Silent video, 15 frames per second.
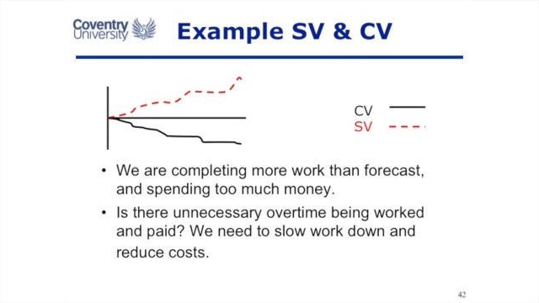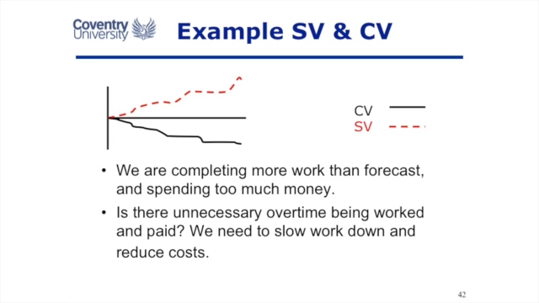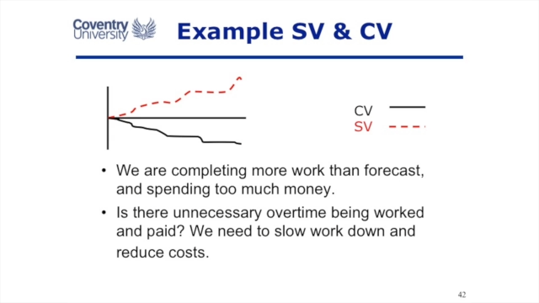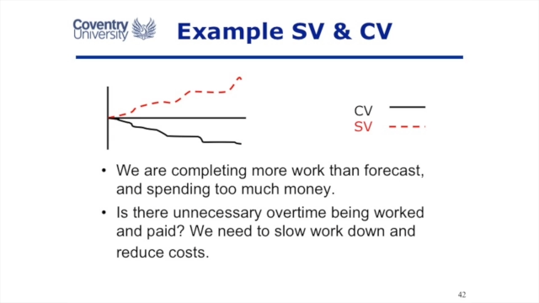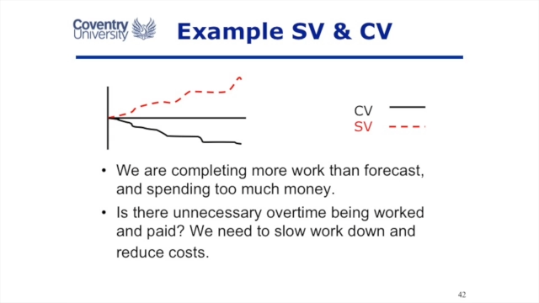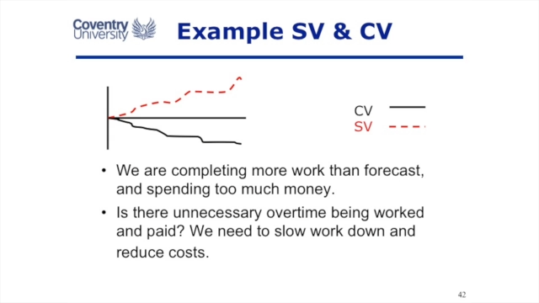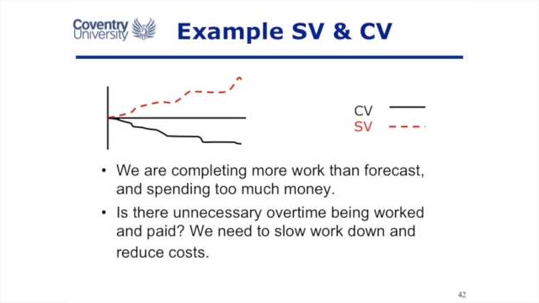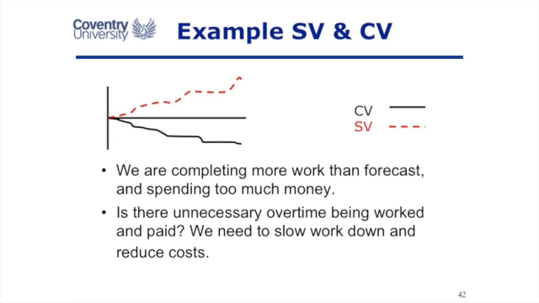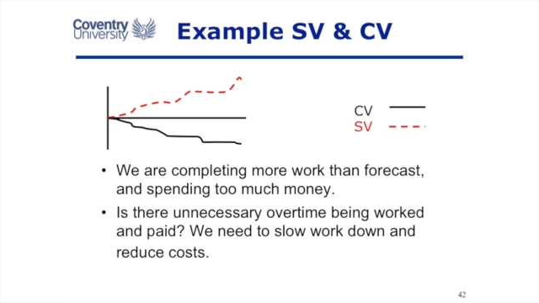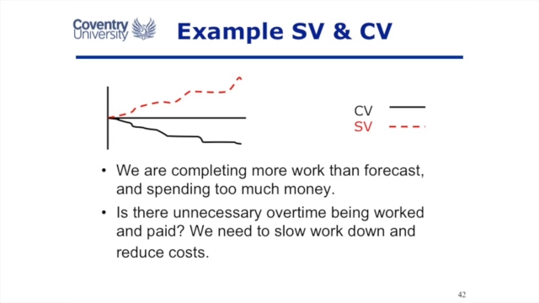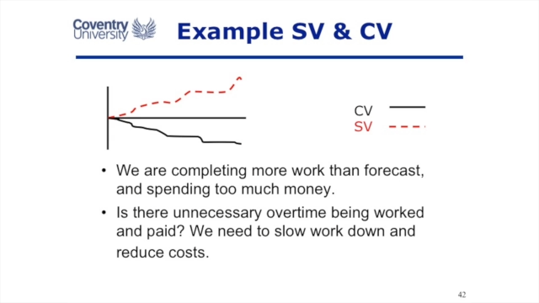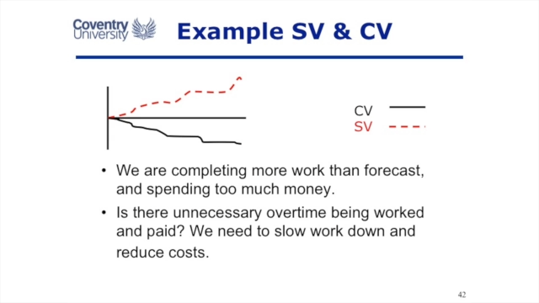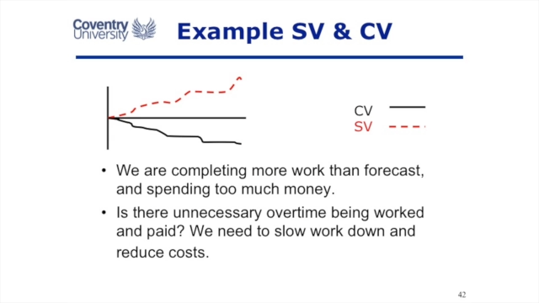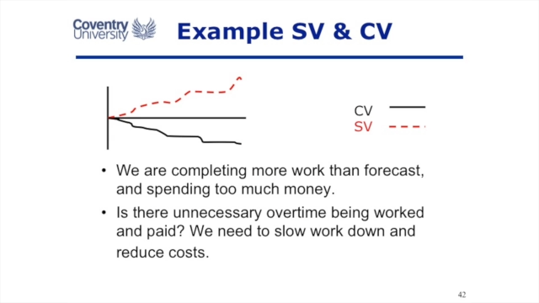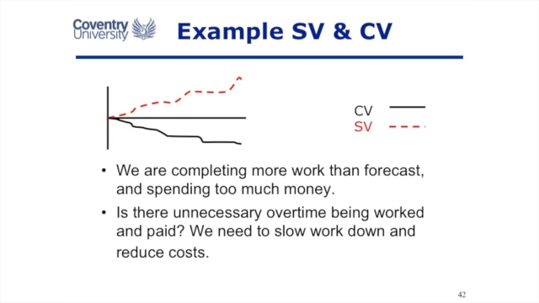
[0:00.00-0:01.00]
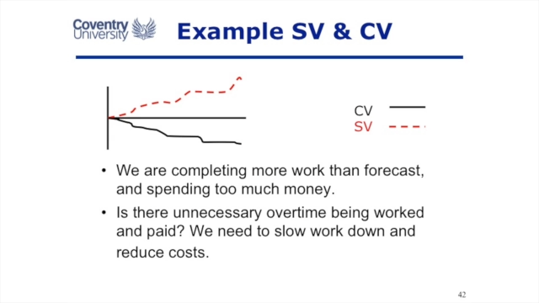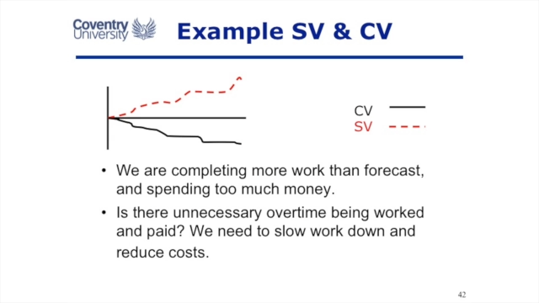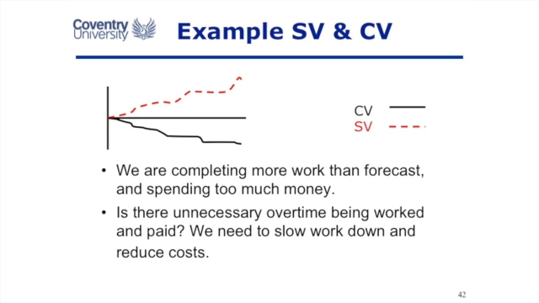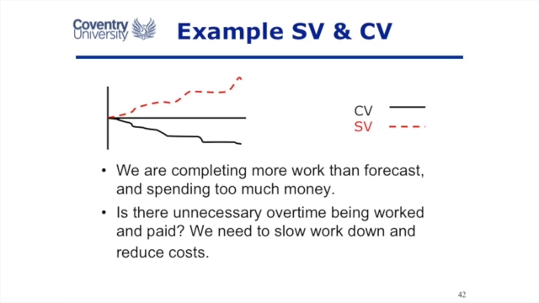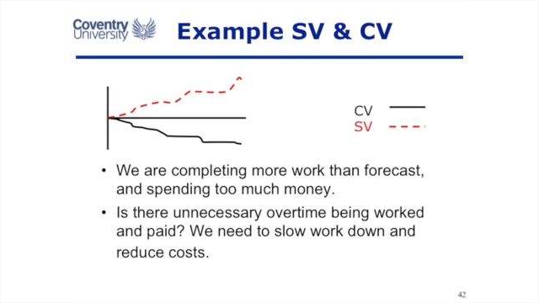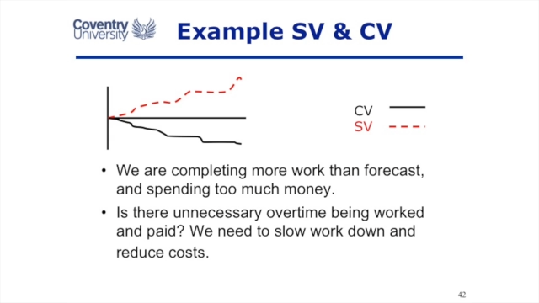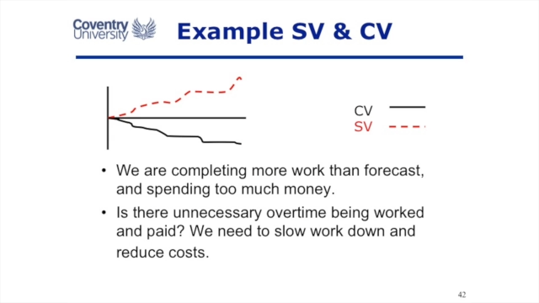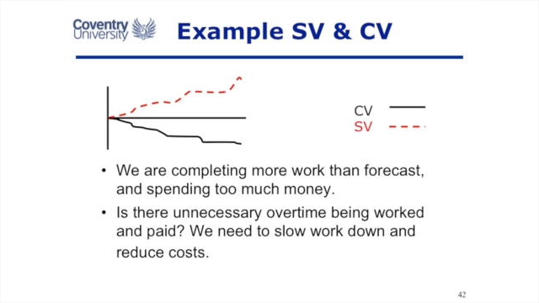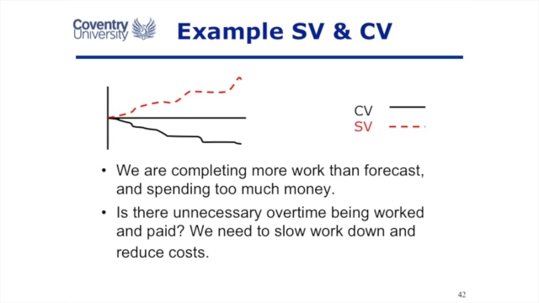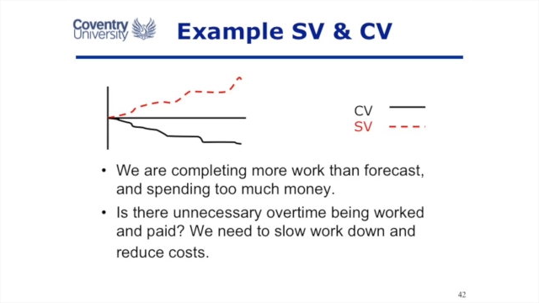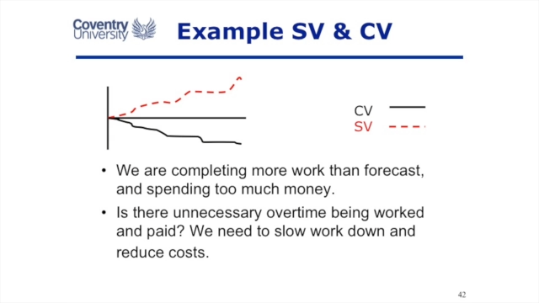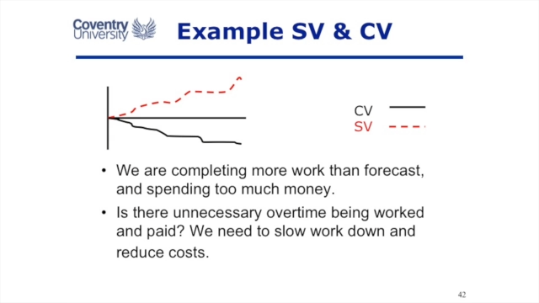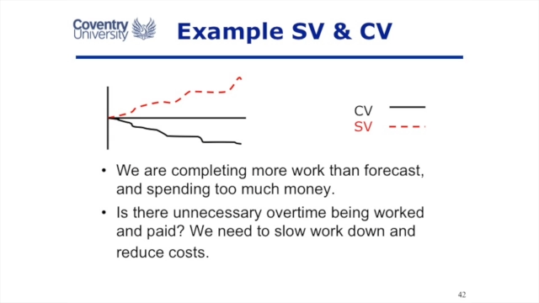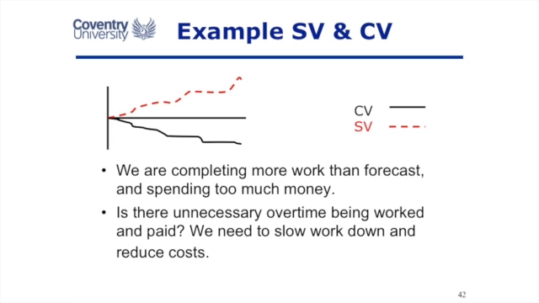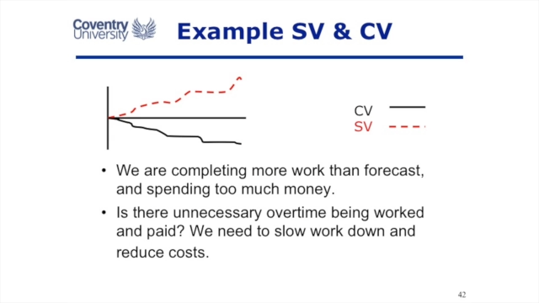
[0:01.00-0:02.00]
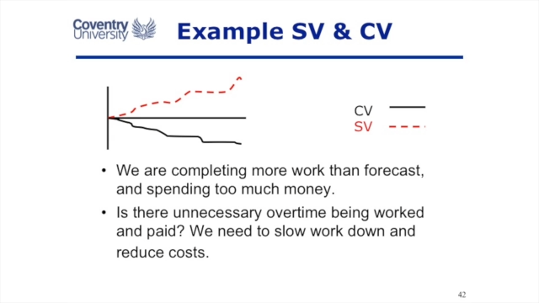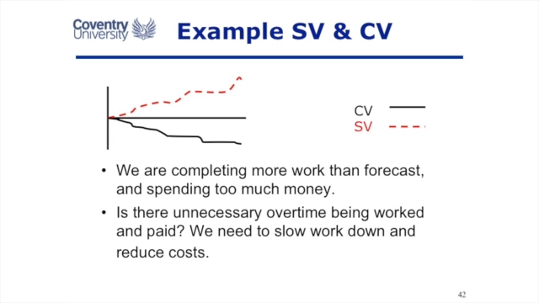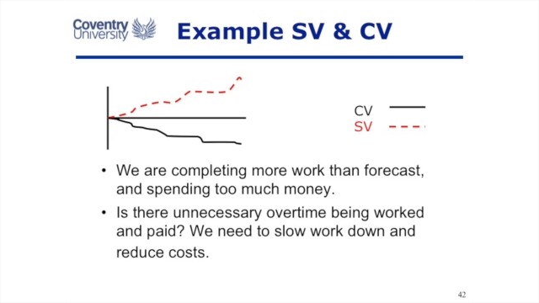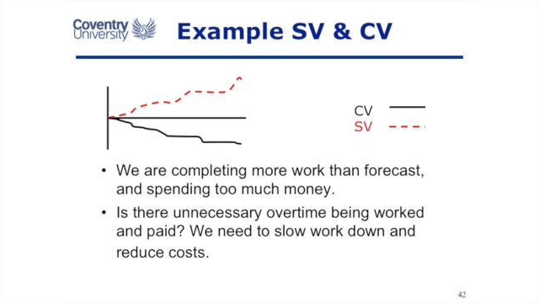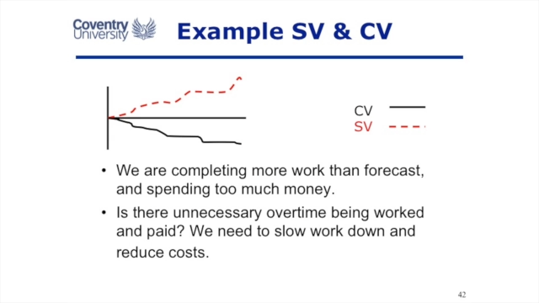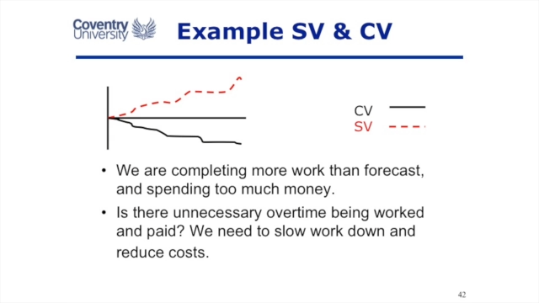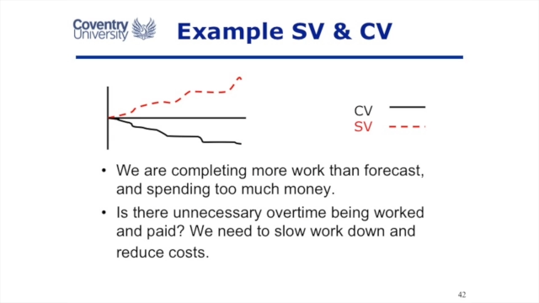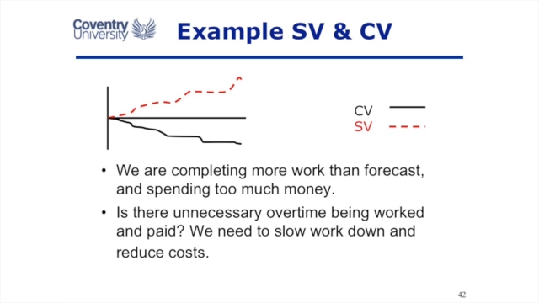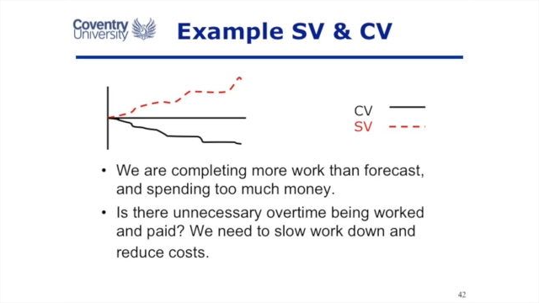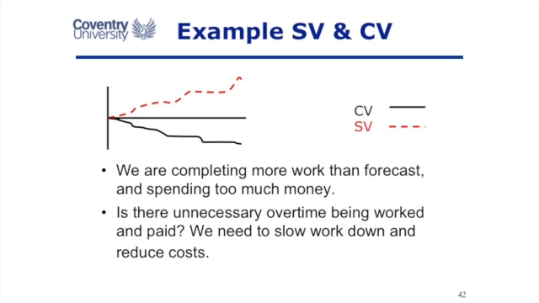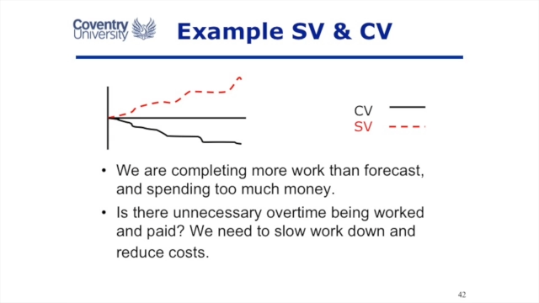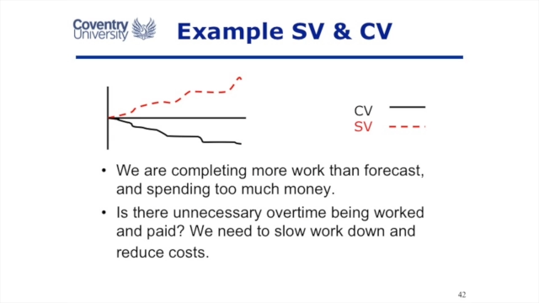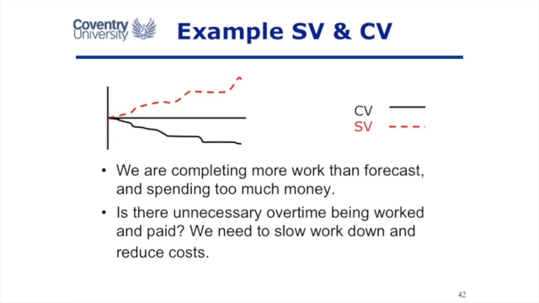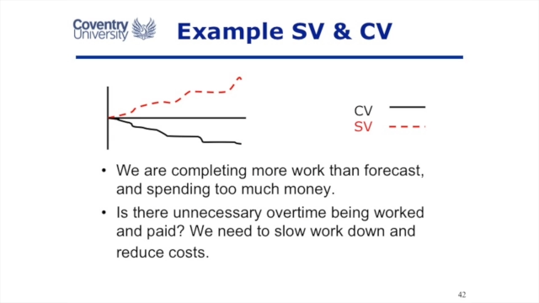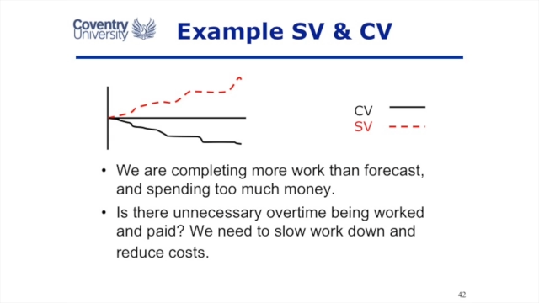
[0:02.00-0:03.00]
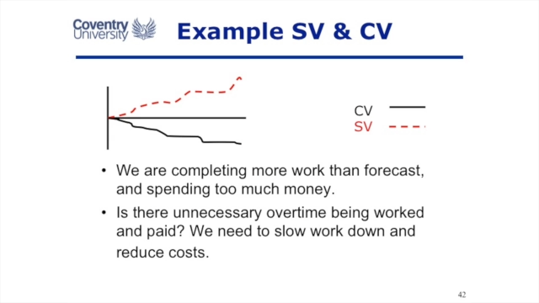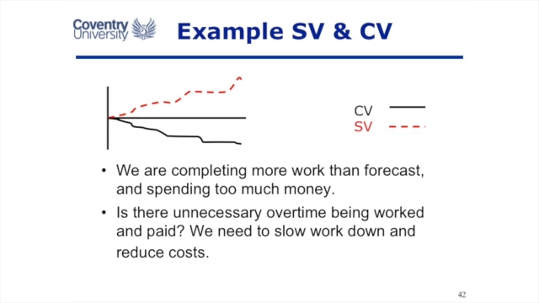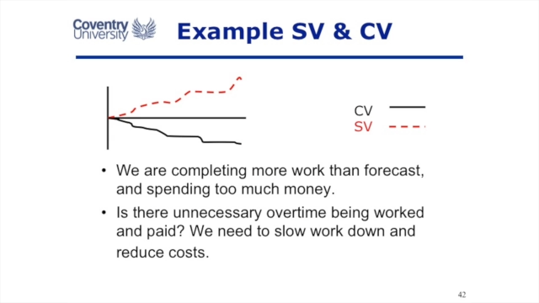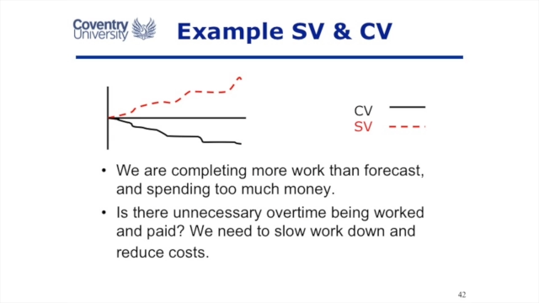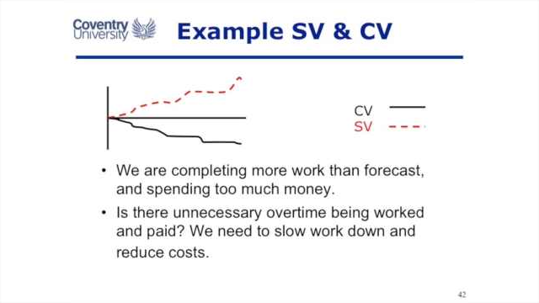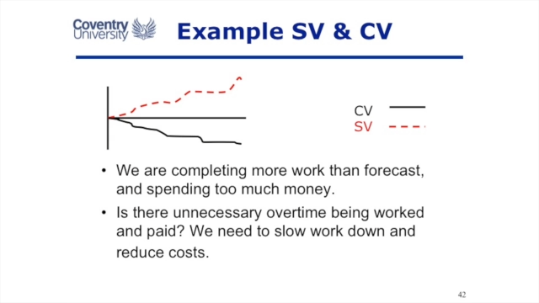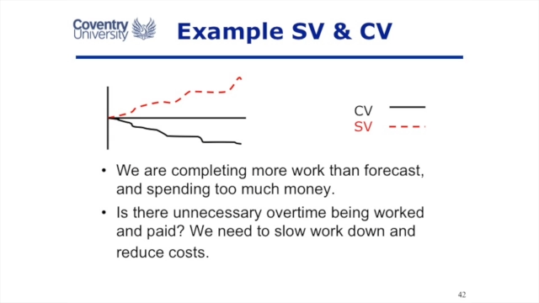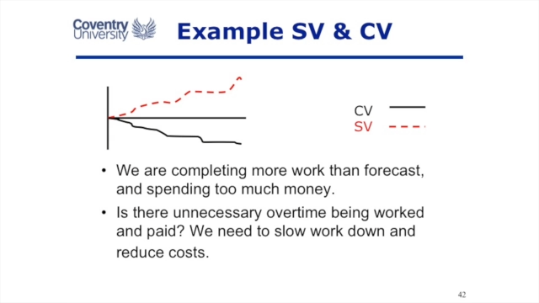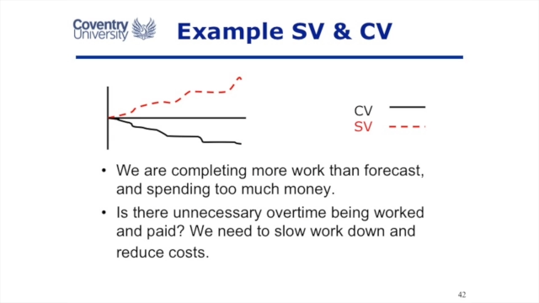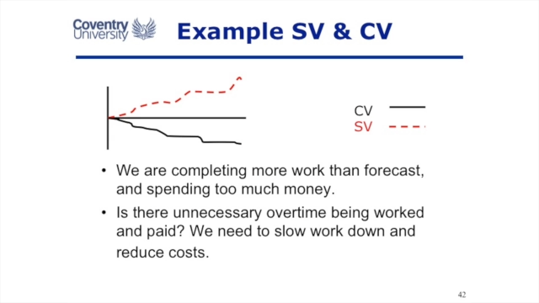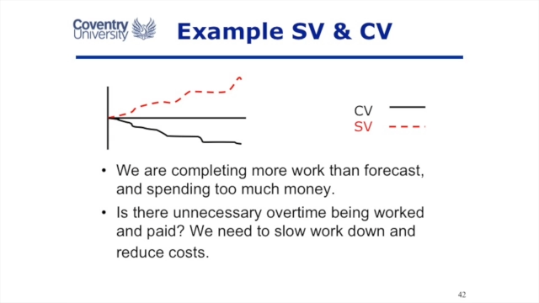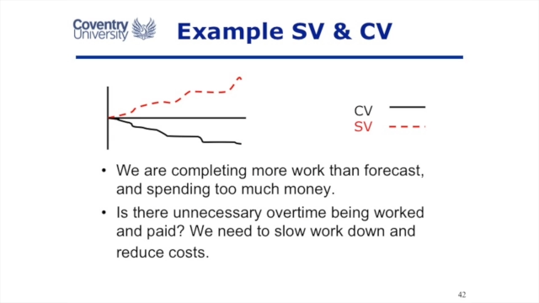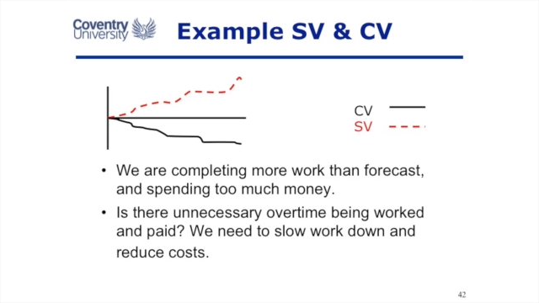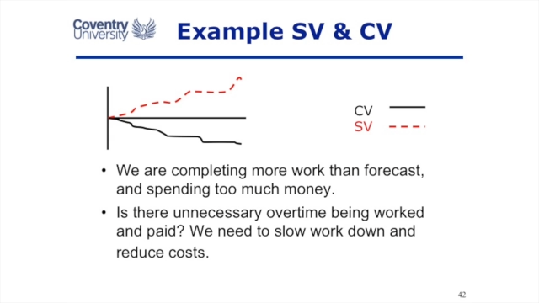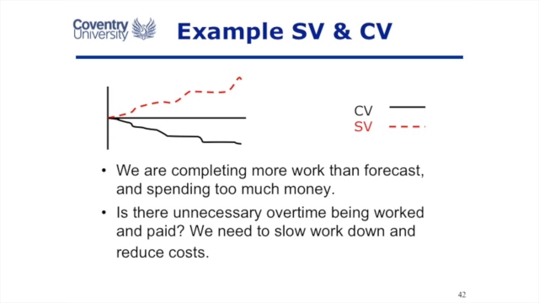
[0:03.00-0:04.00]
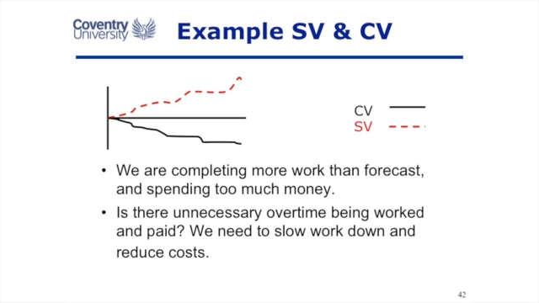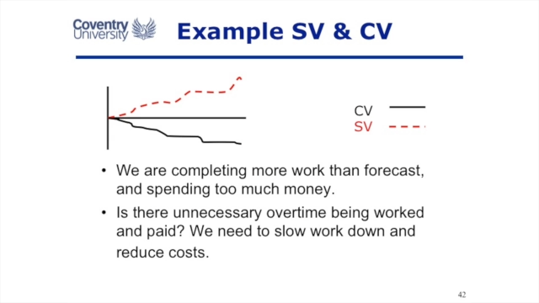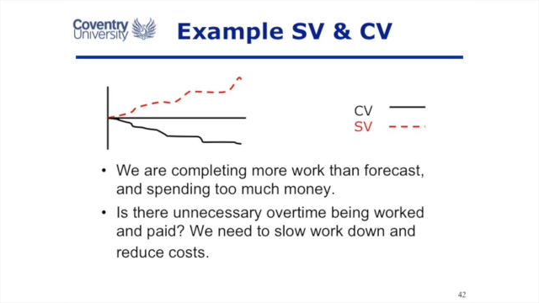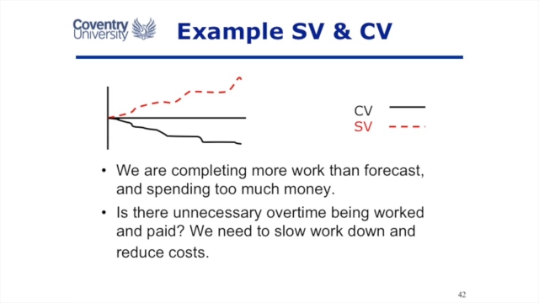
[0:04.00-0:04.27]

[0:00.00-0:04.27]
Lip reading: [unreadable: no face in view]